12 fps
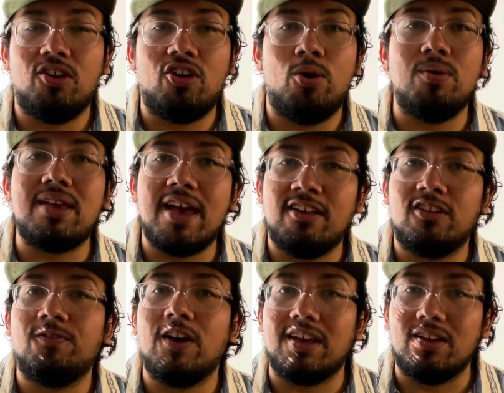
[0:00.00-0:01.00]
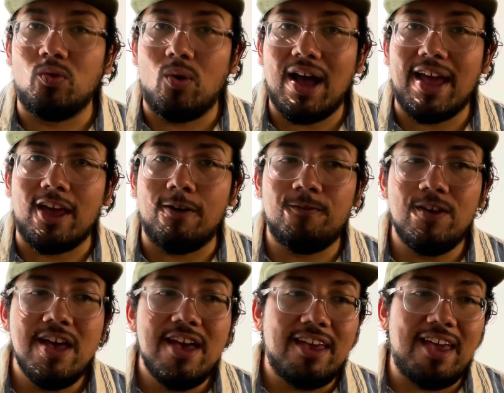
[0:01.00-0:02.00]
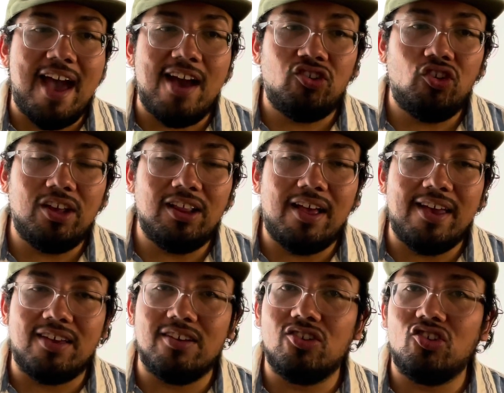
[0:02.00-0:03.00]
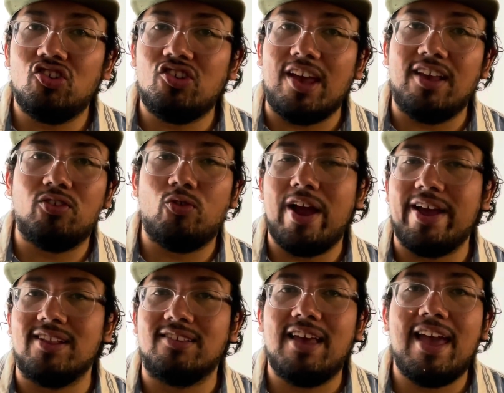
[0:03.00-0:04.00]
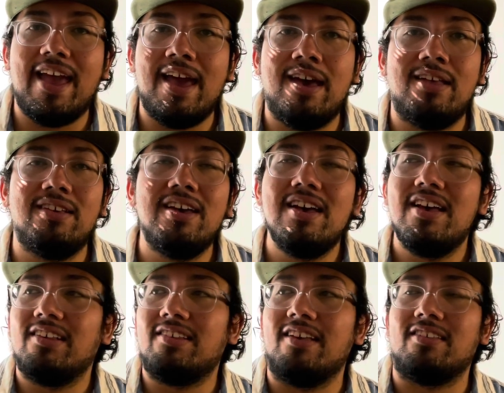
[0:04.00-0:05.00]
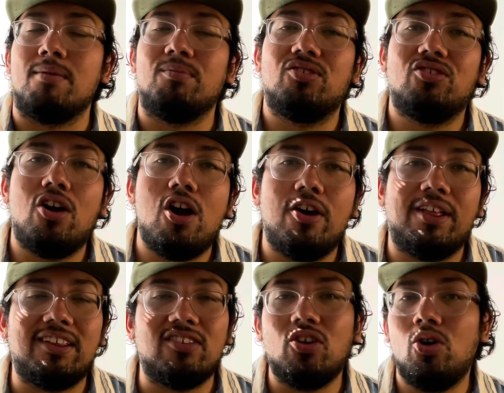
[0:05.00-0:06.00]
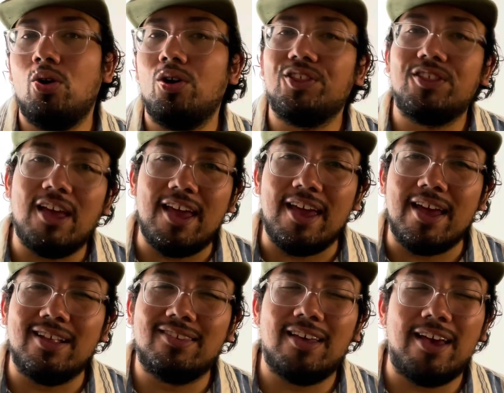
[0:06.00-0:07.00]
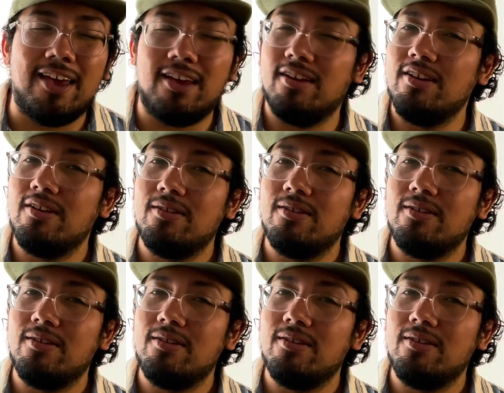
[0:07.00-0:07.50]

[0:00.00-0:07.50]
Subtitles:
to go get his fucking wife, he actually, like, shakes Ryan's hand, says, I'm sorry, like, this whole thing. It's like,